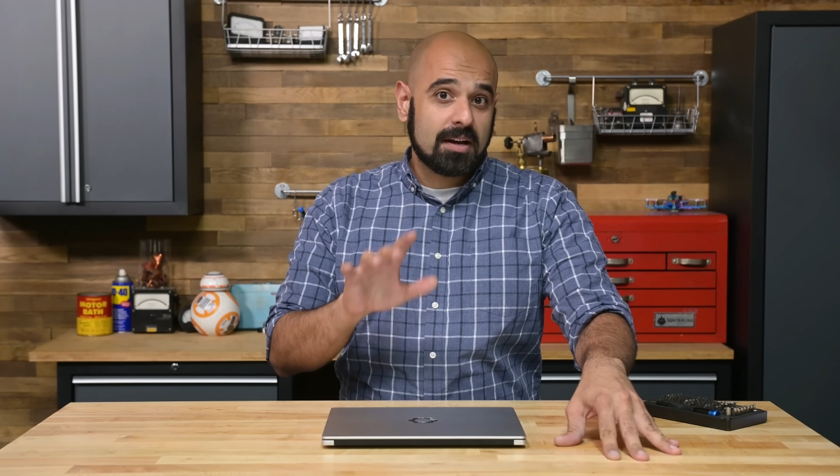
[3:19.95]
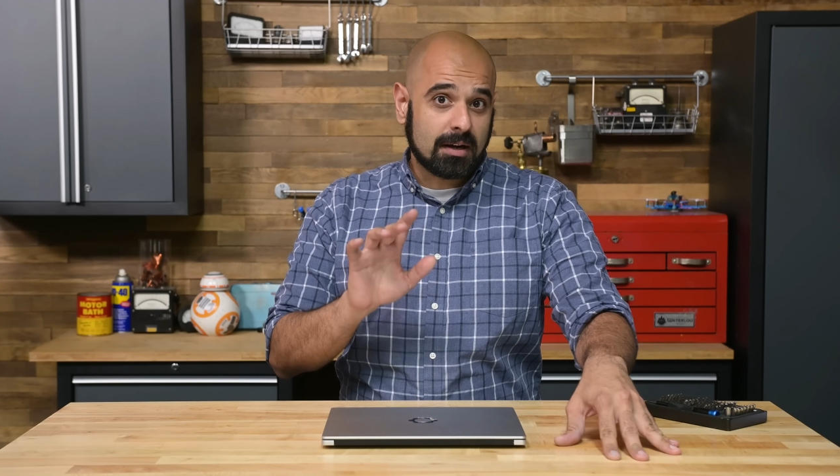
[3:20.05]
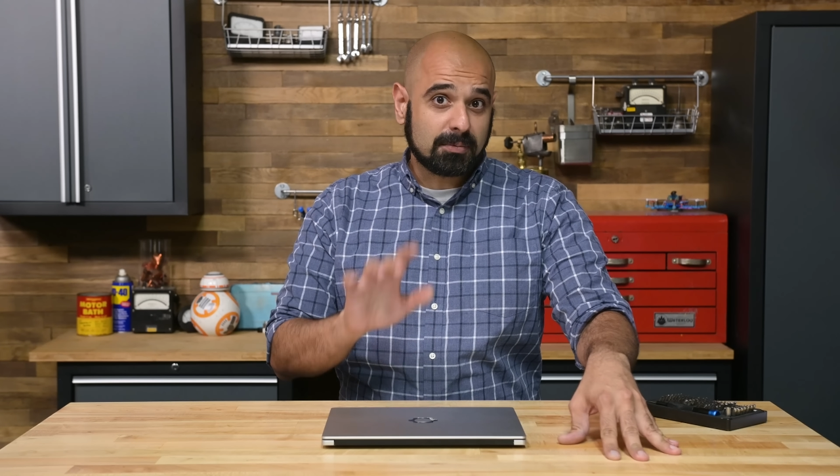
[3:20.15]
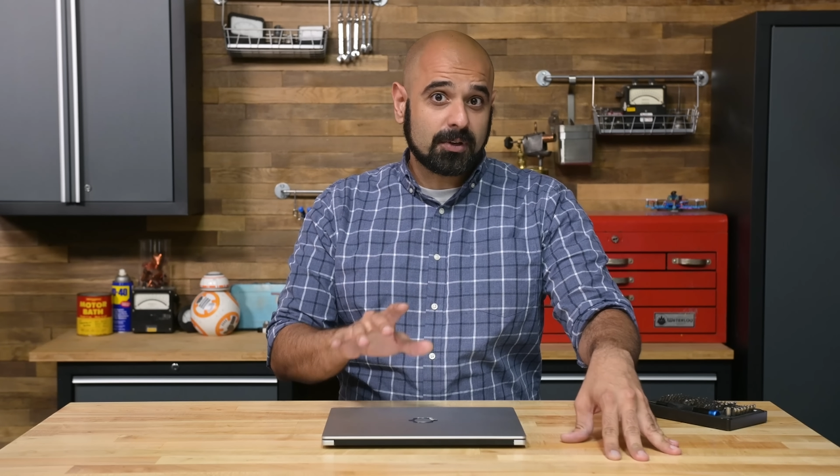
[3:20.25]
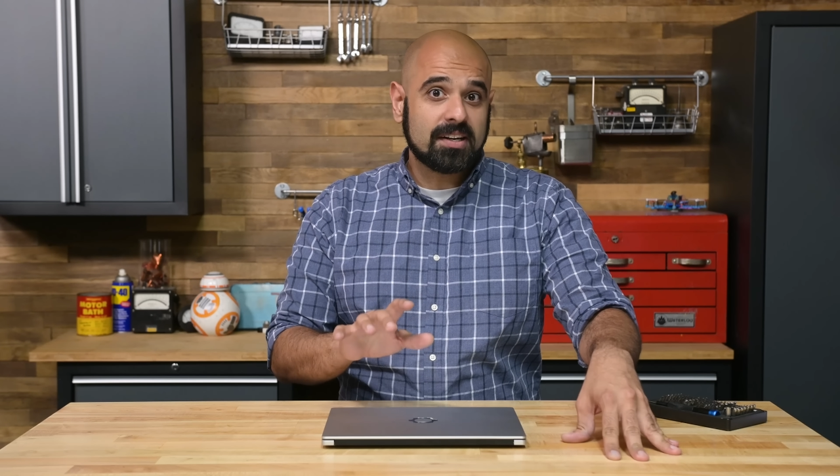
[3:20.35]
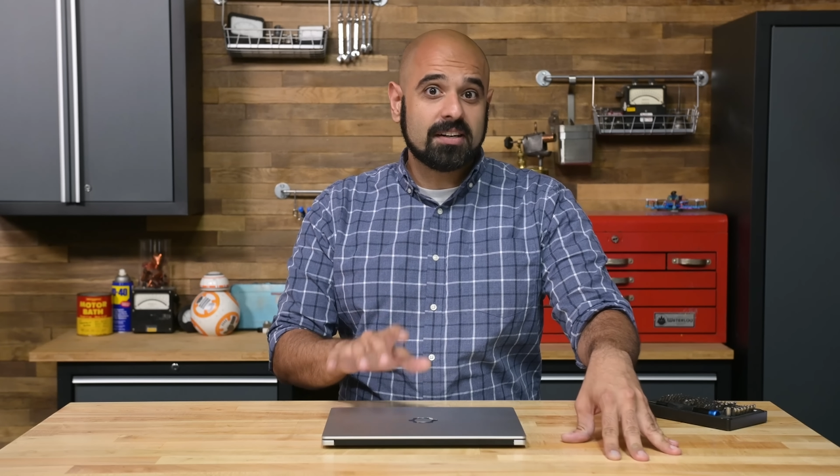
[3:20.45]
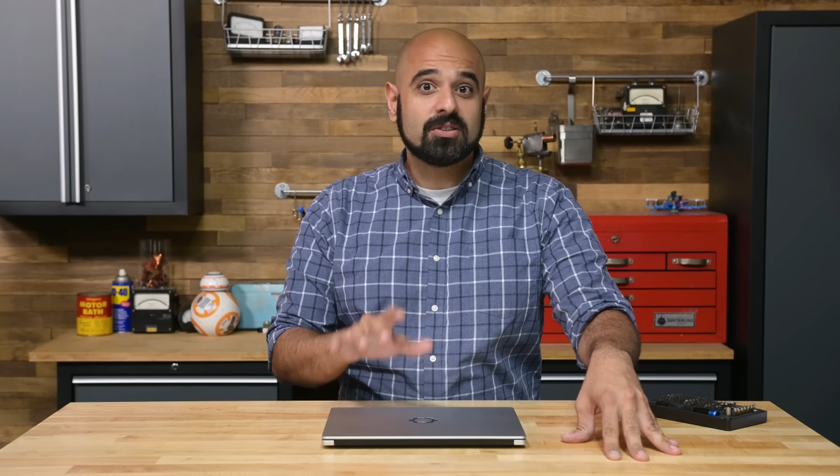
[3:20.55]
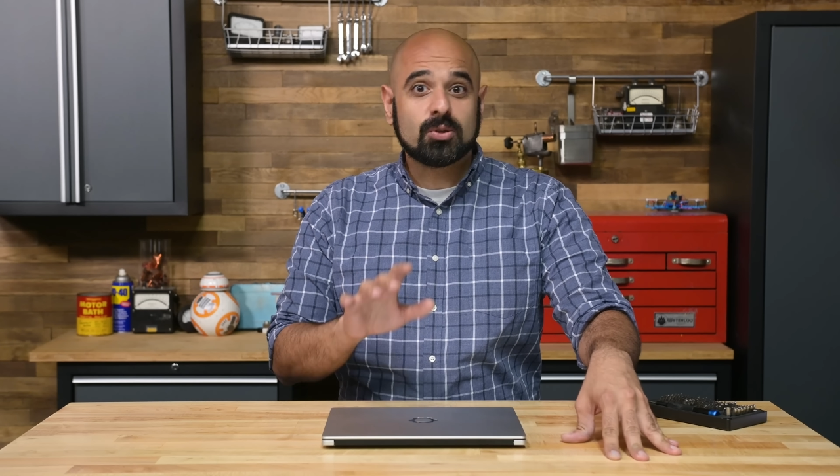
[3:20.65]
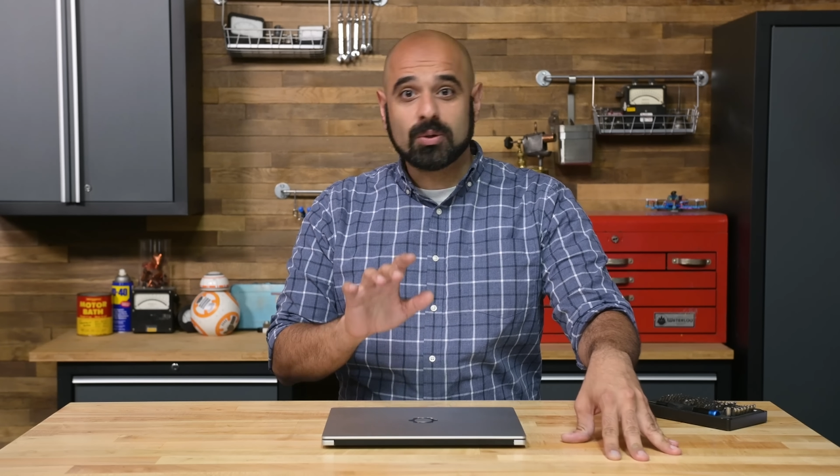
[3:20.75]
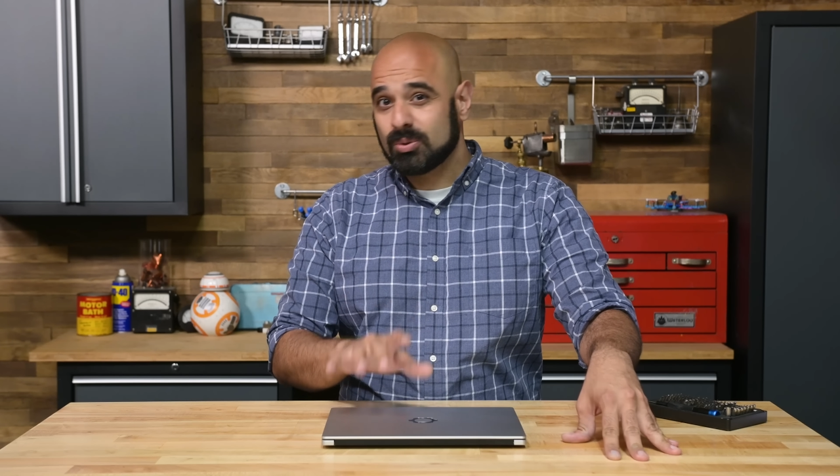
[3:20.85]
and upgraded
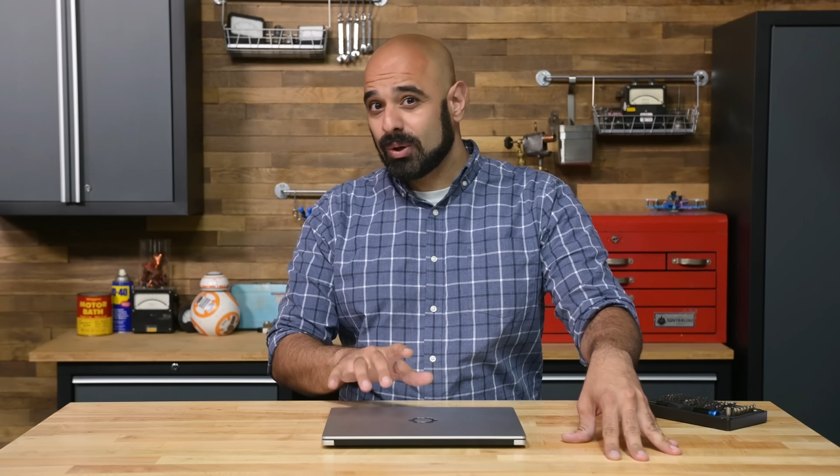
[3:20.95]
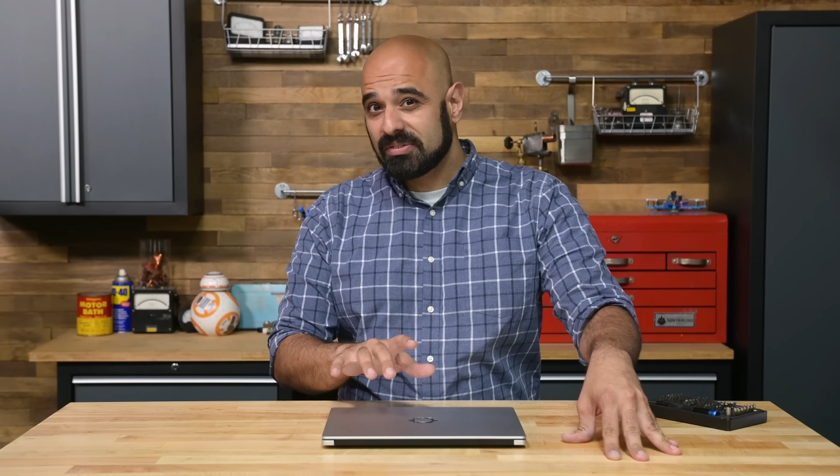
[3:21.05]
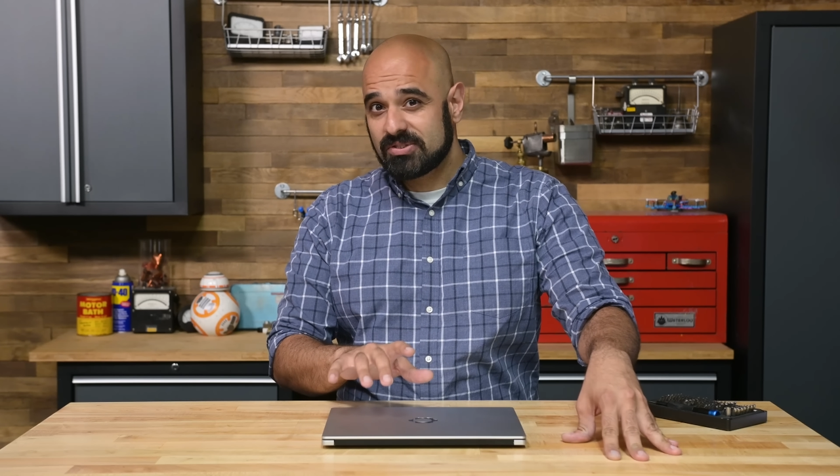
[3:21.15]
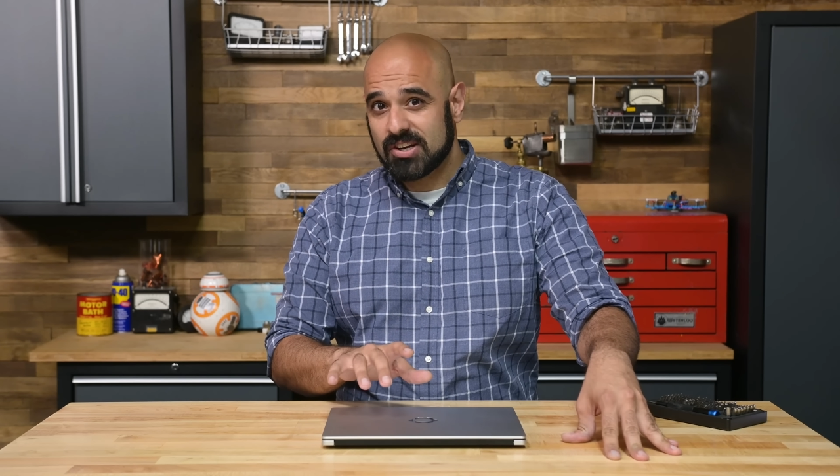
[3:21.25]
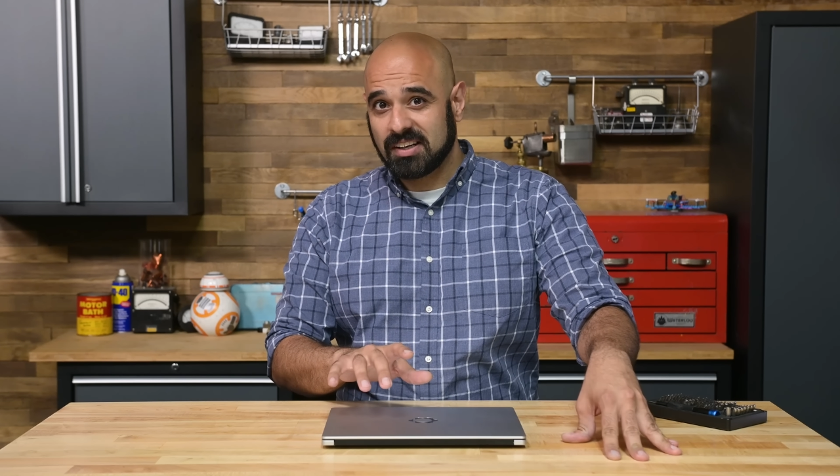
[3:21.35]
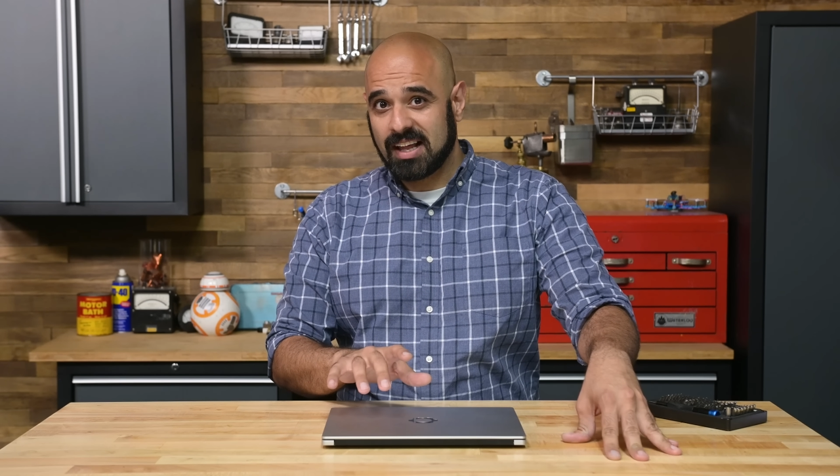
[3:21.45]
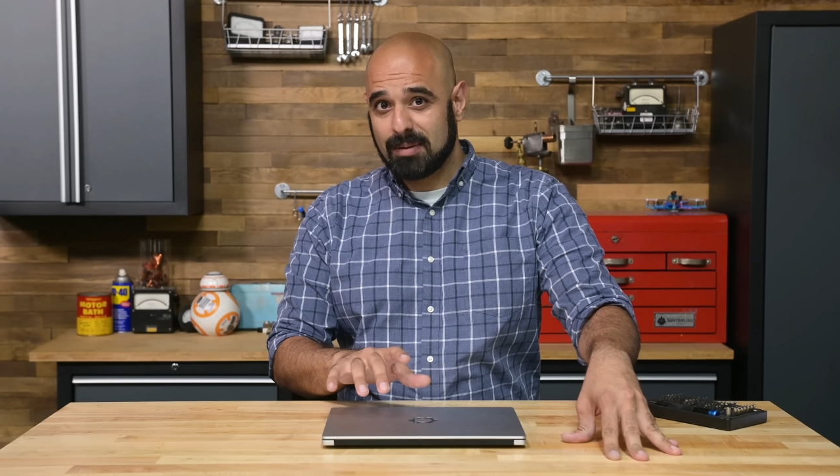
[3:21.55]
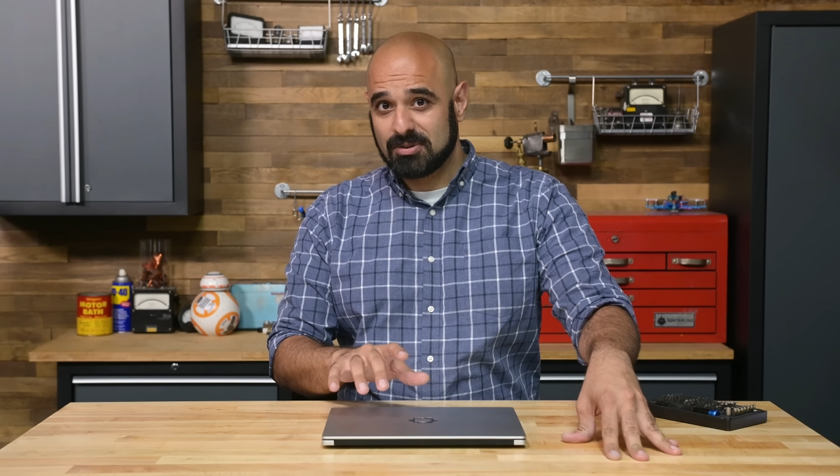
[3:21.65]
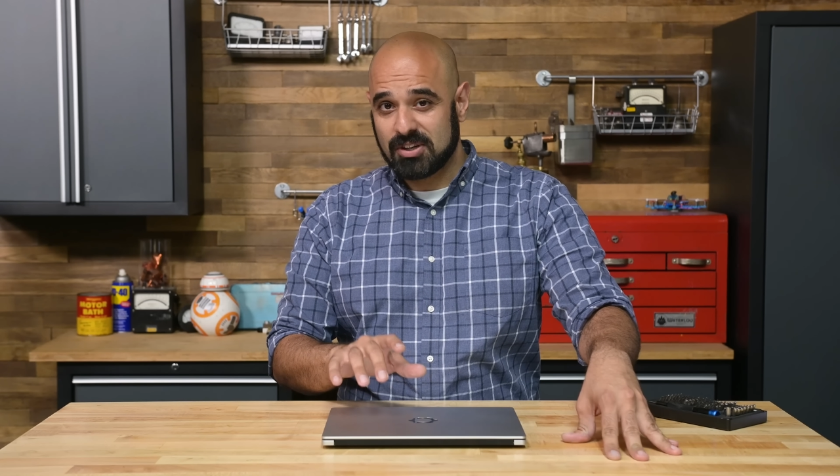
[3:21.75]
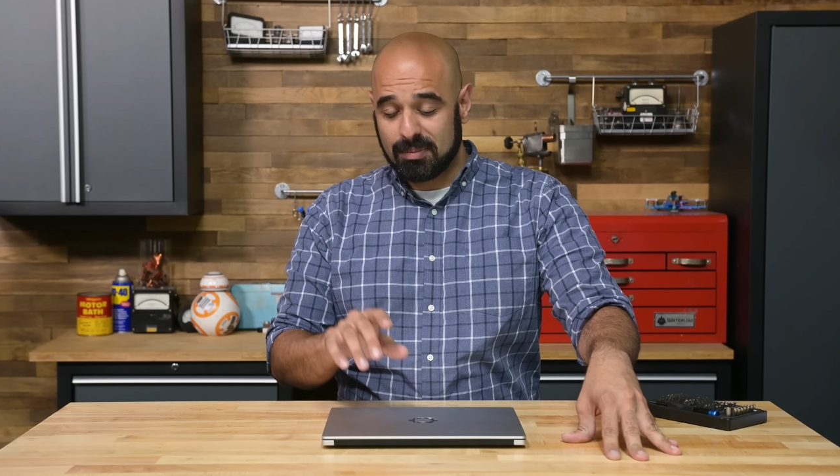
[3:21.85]
it to a 12th gen
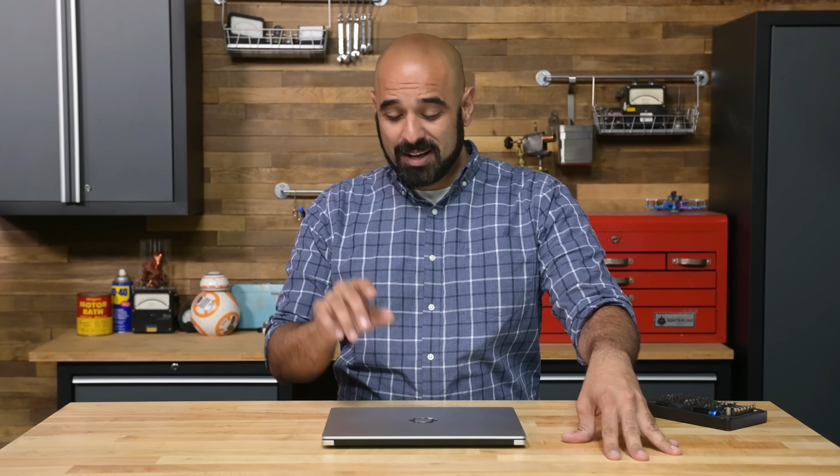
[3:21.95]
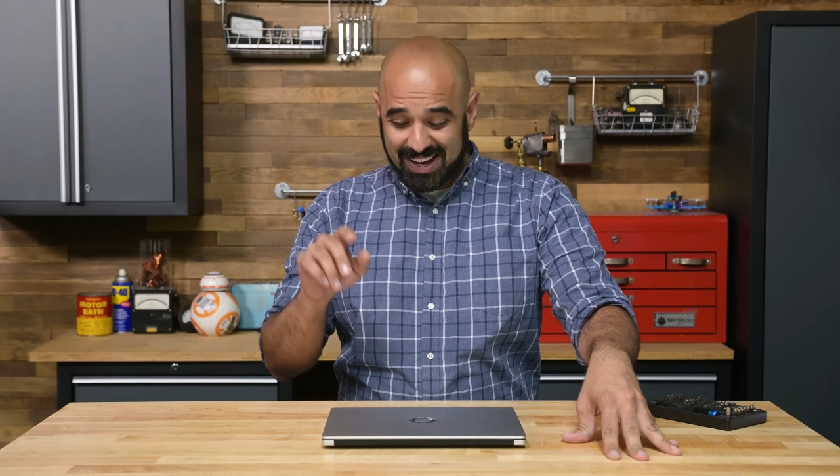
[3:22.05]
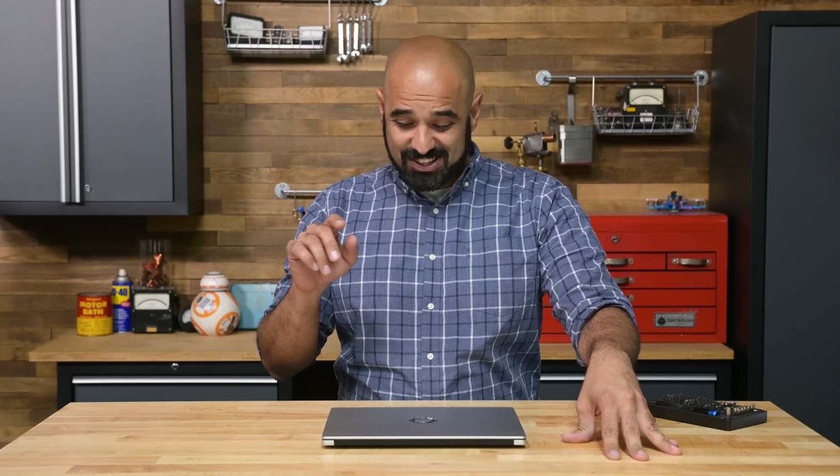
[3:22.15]
laptop,